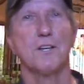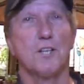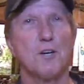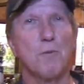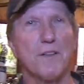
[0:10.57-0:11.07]

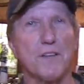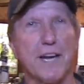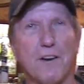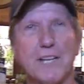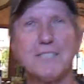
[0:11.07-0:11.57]
Here with
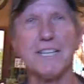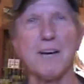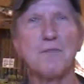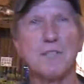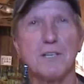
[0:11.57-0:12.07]
Gary
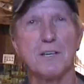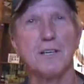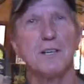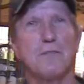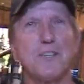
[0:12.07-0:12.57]
Senft,
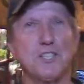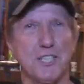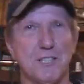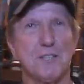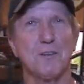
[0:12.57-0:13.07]

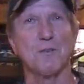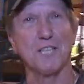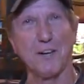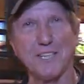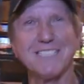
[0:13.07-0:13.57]
fishing
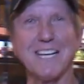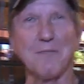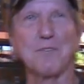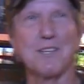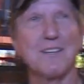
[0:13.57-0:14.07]
with Gary
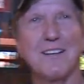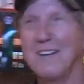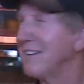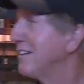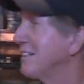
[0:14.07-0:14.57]

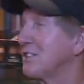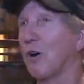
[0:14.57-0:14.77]
Senft.